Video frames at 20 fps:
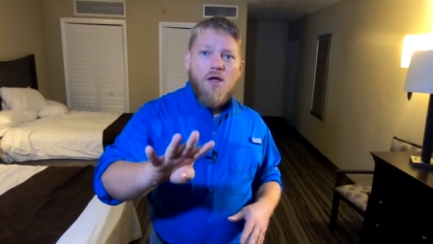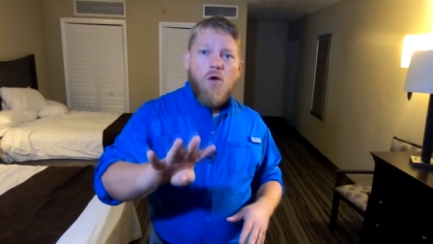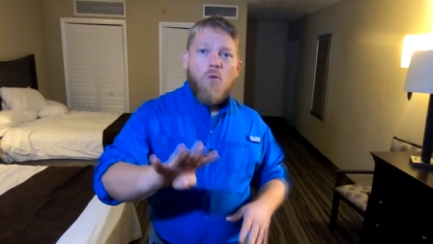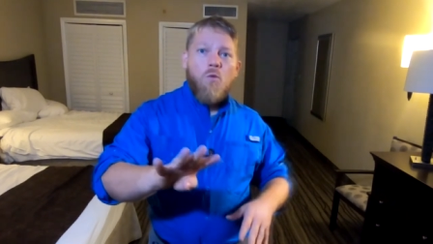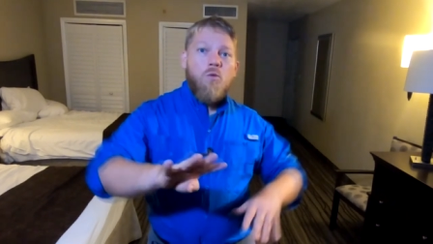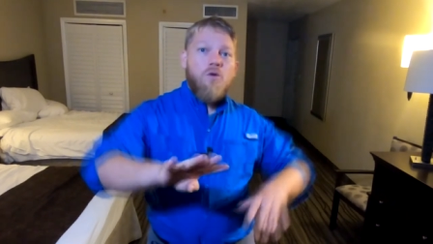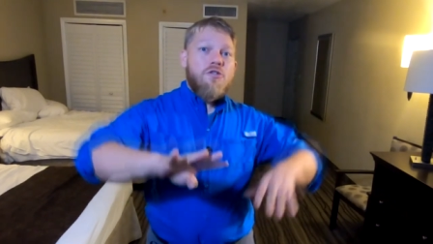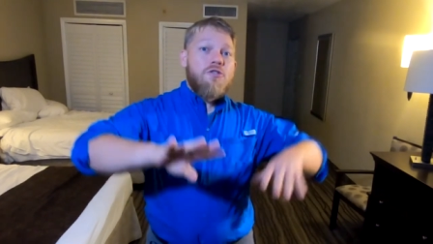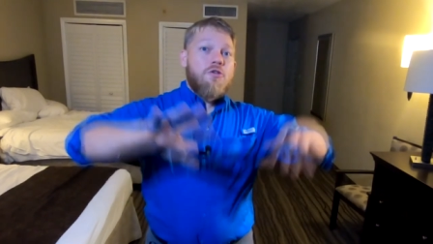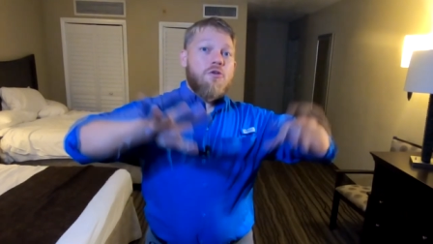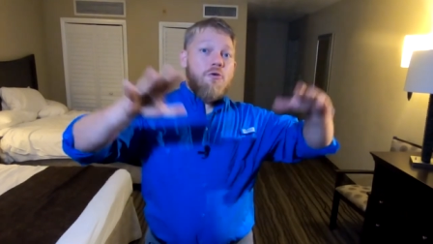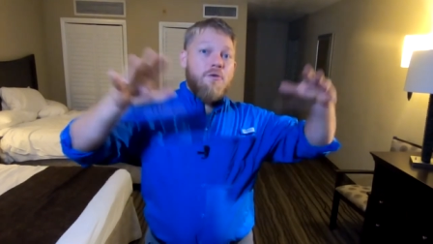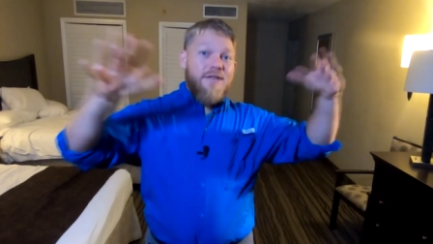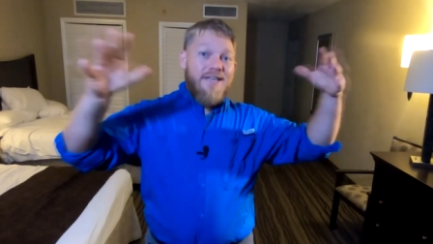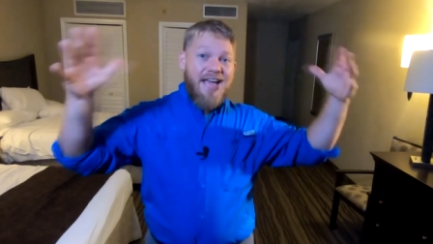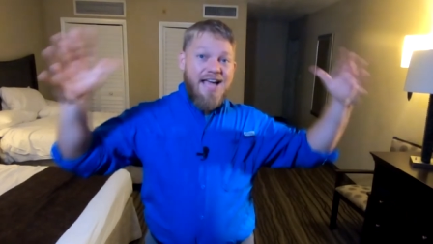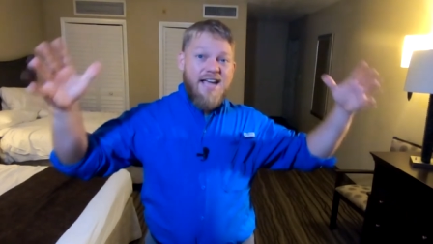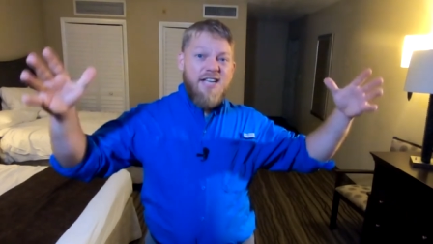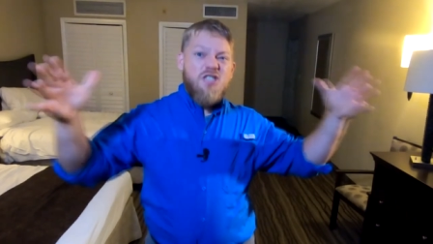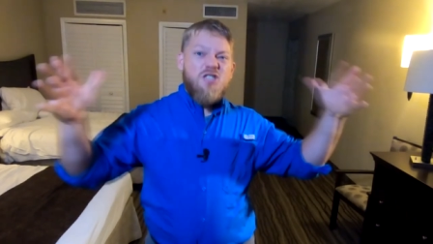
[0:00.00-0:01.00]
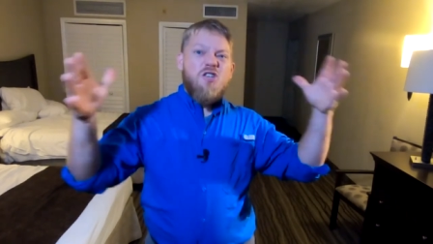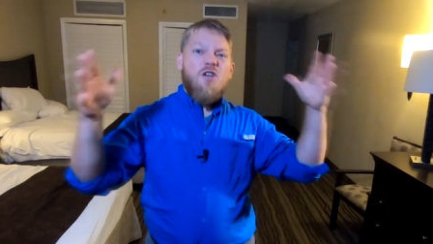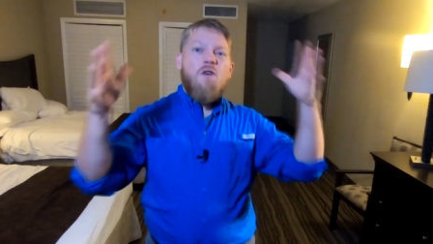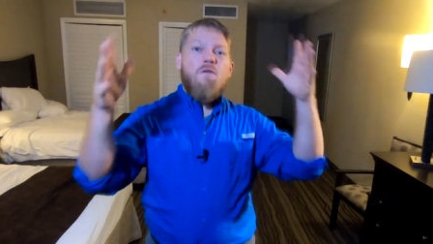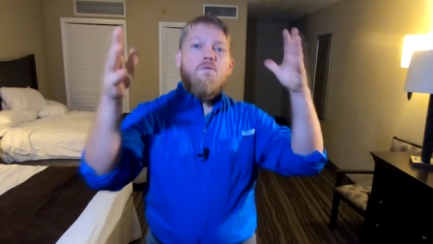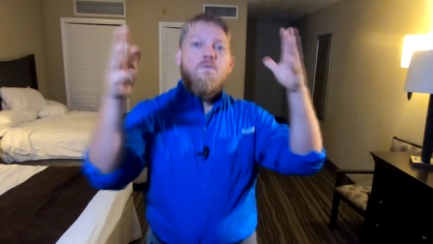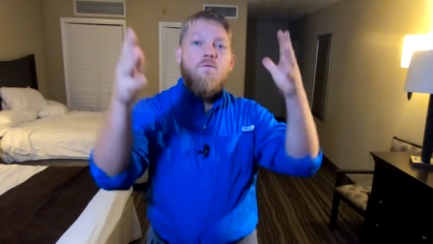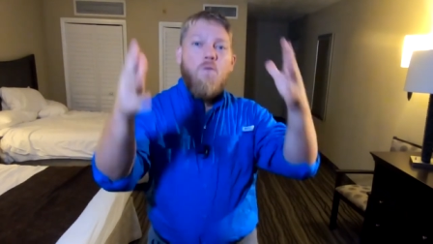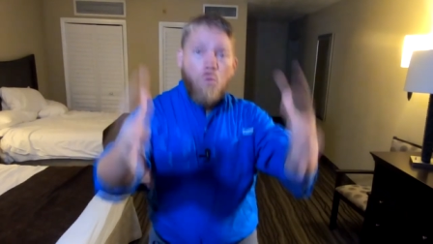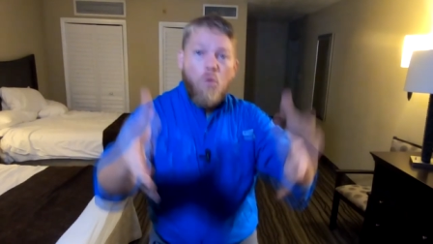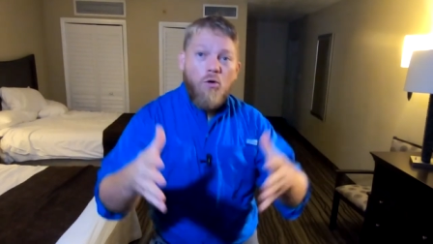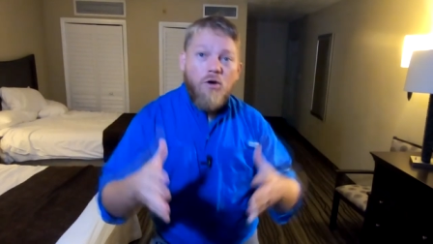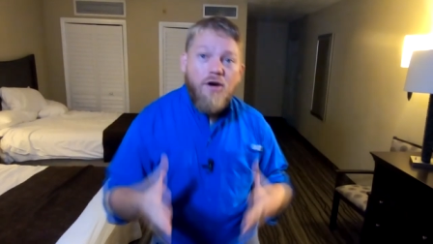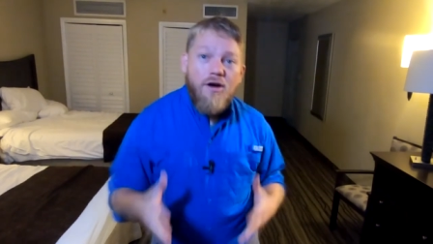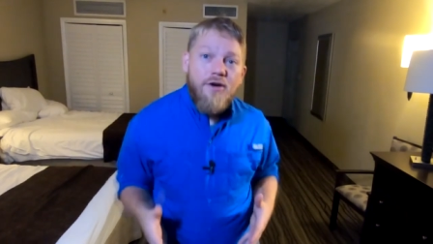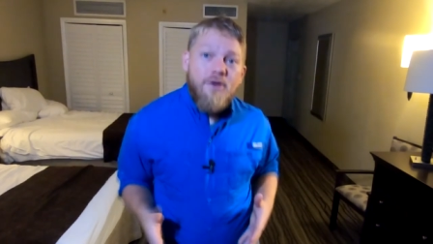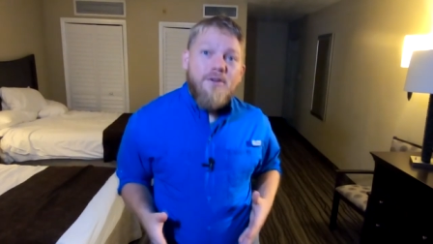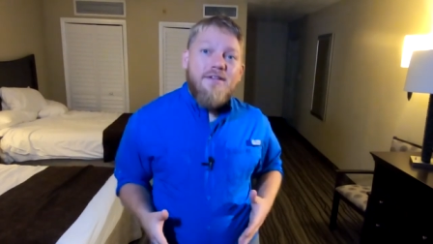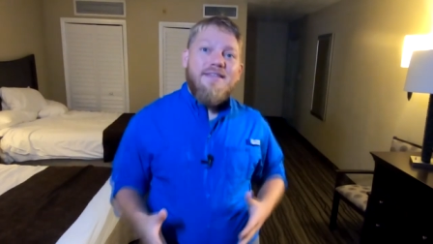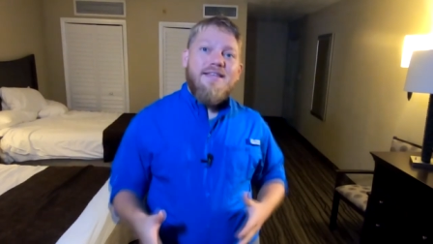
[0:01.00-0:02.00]
which creates
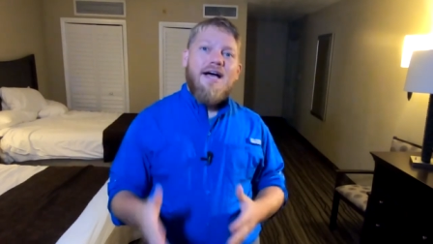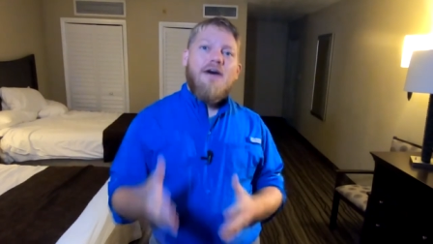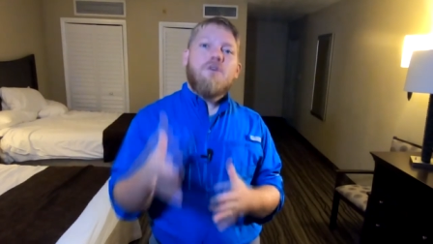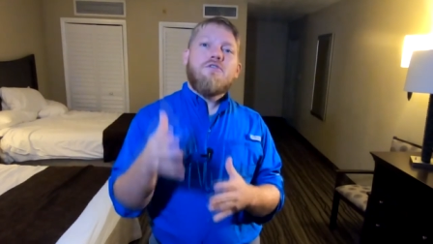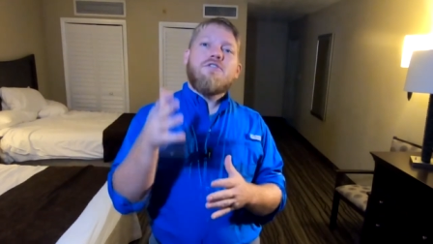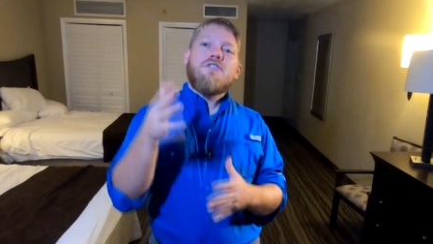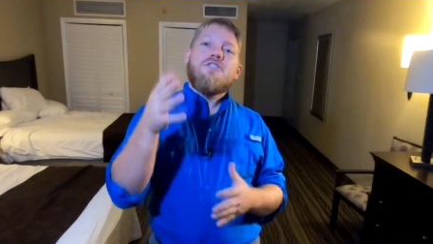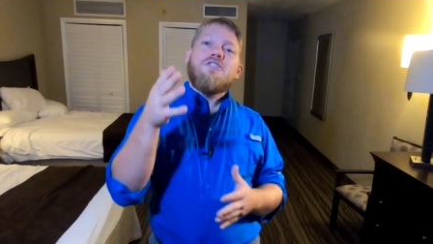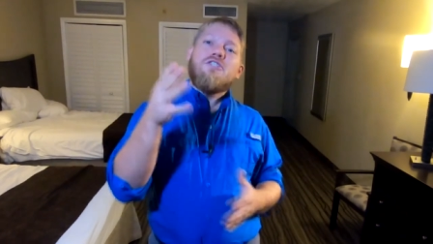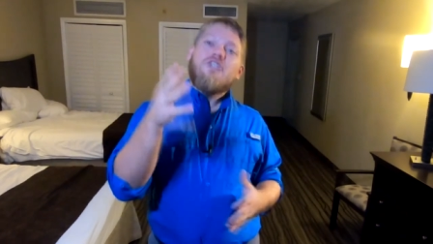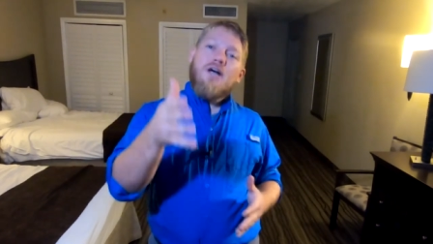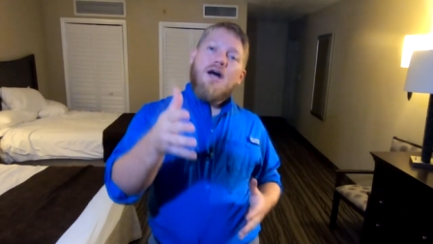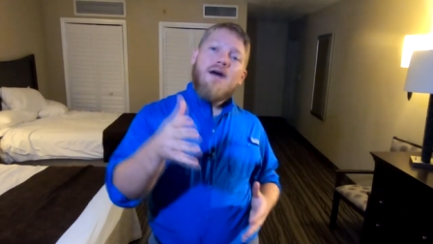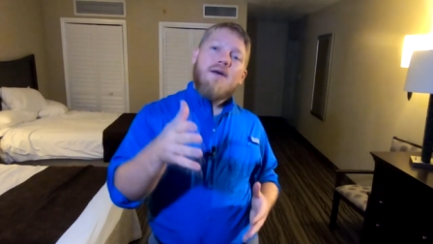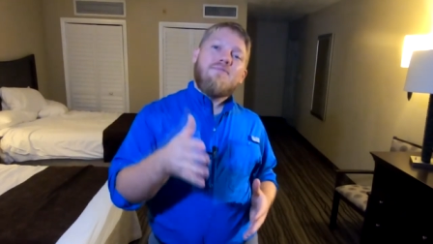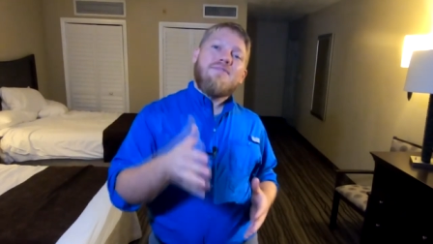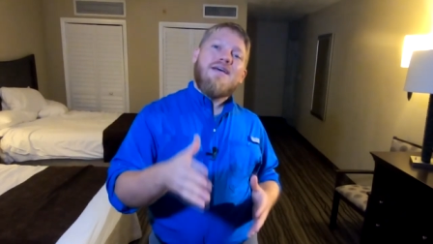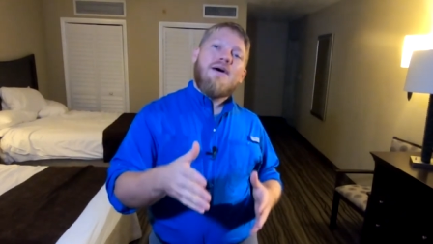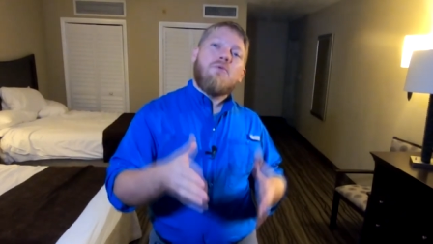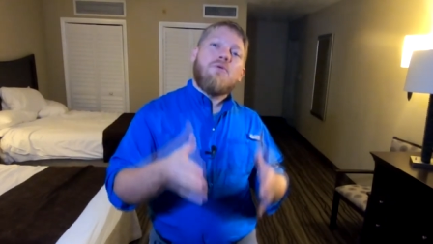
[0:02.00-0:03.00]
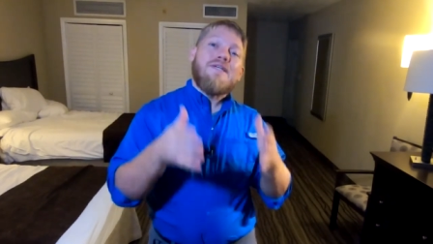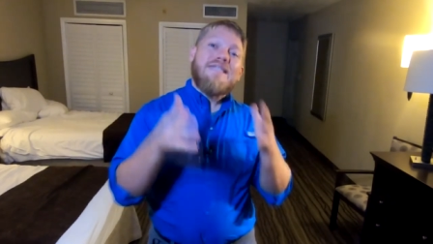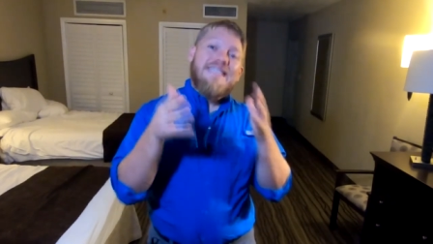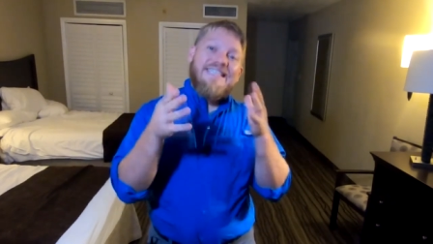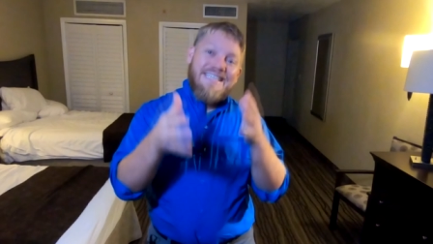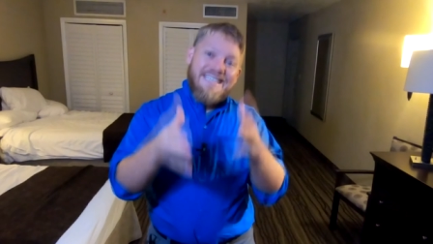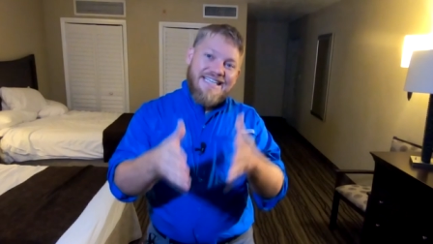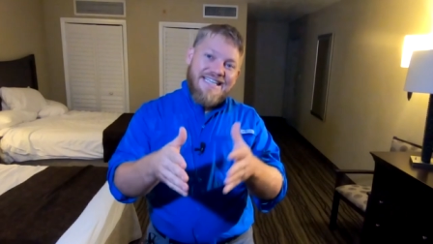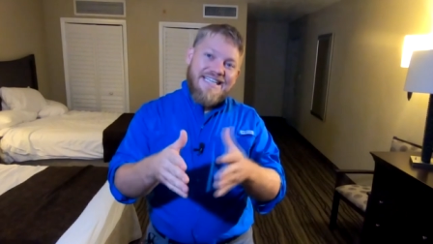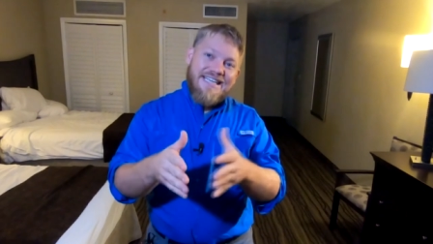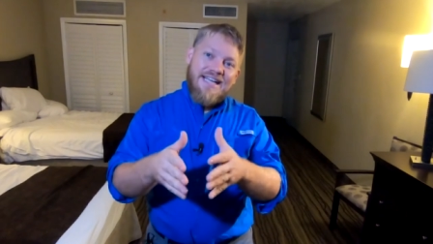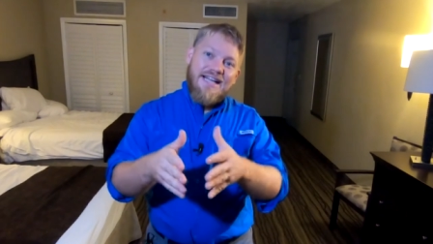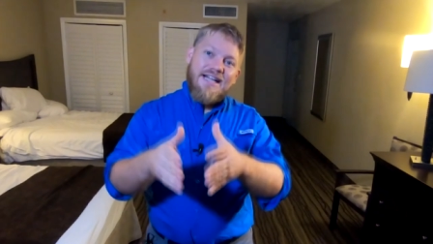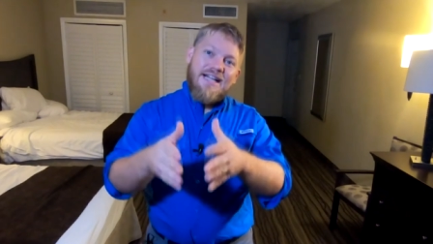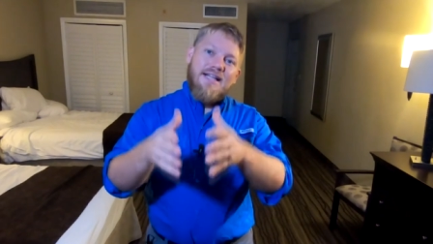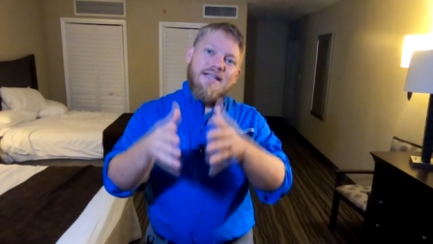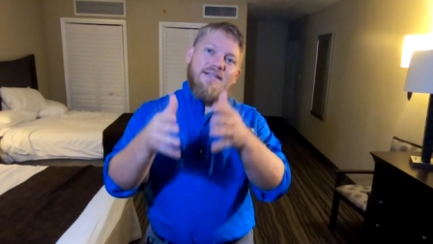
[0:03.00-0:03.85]
400,000 jobs that will need